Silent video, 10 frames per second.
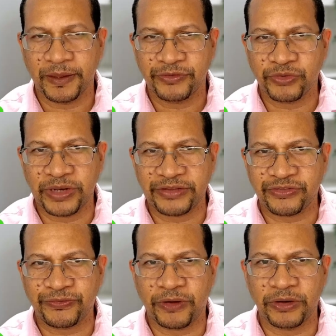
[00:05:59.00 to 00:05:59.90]
So let's
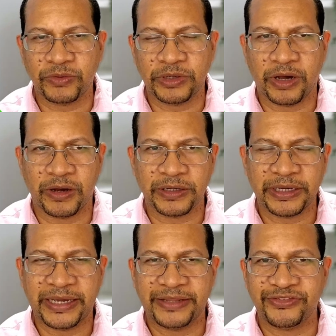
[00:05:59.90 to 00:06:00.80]
follow along
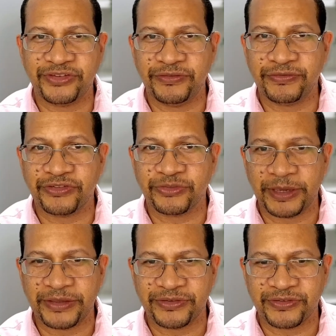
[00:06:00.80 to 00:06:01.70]
and see if this
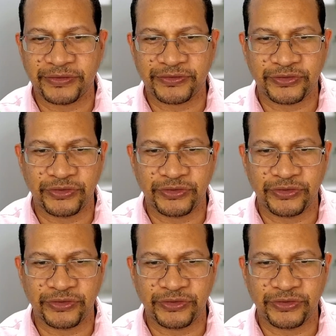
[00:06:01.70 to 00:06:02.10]
makes sense to